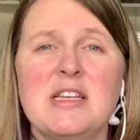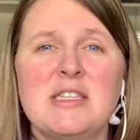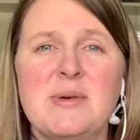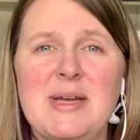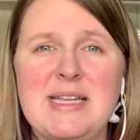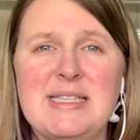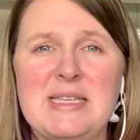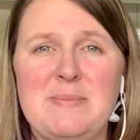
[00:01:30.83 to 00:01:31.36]

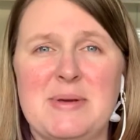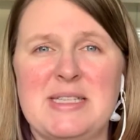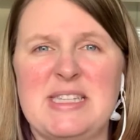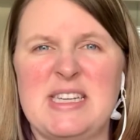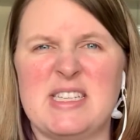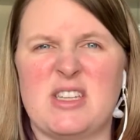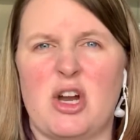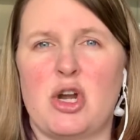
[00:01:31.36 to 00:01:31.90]
So, itsy
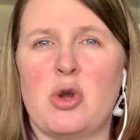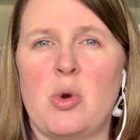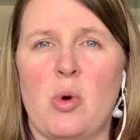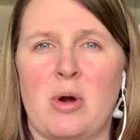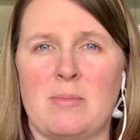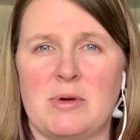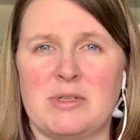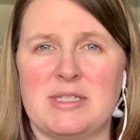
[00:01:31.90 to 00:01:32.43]
bitsy is our
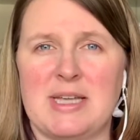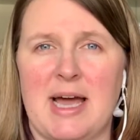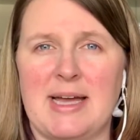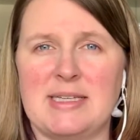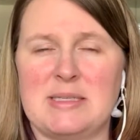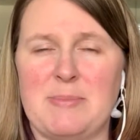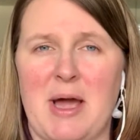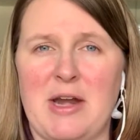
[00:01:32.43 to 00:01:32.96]
normal
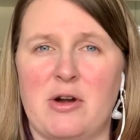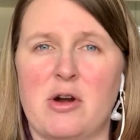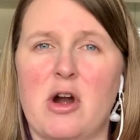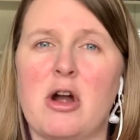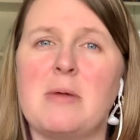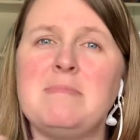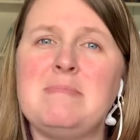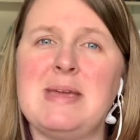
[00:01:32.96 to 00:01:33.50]
size spider
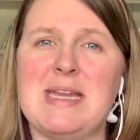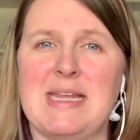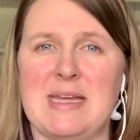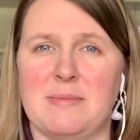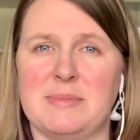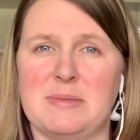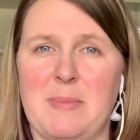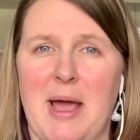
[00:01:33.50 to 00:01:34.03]
or our
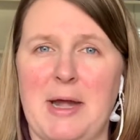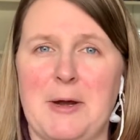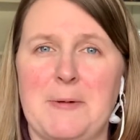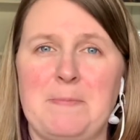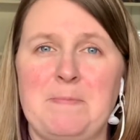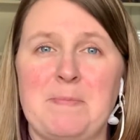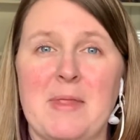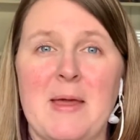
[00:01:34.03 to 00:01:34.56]
medium spider.